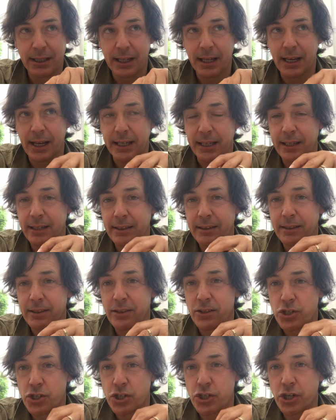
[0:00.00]
like
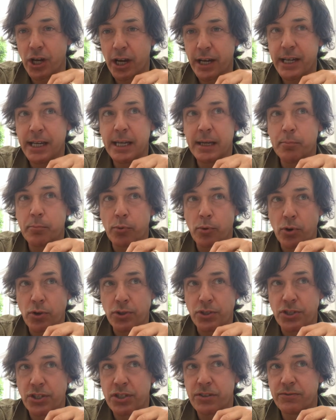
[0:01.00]
the shiny
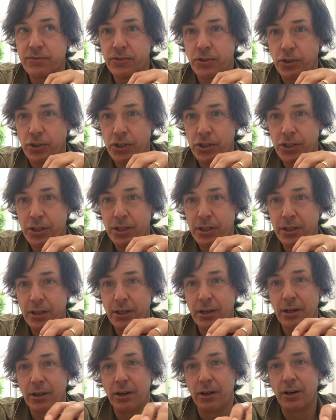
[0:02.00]
bronze foot
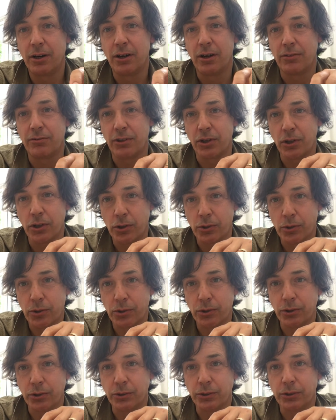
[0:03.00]
of a
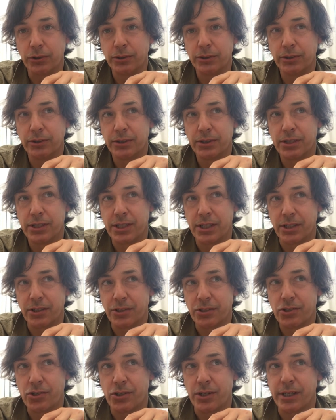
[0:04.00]
local
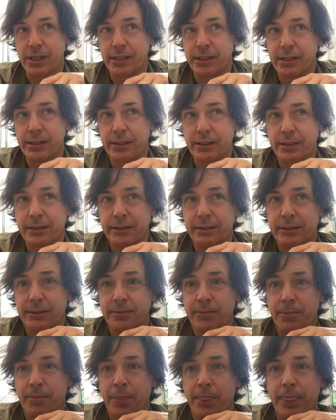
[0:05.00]
dignitary.
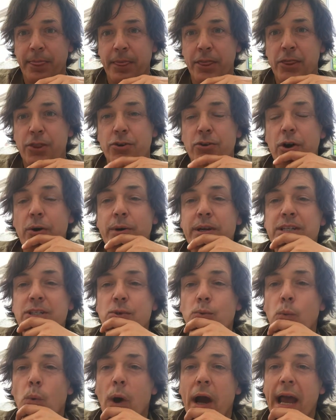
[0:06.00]
Throw it
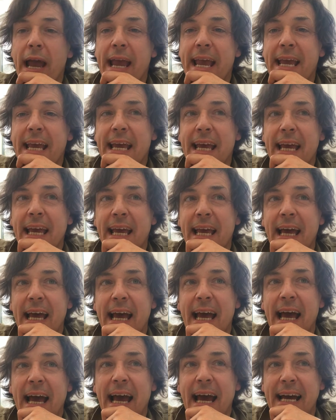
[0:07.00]
away
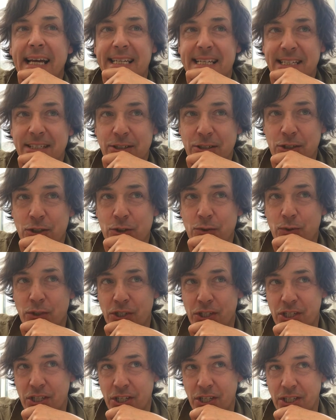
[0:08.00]
and it
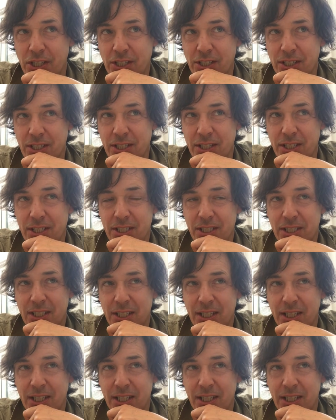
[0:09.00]
returns.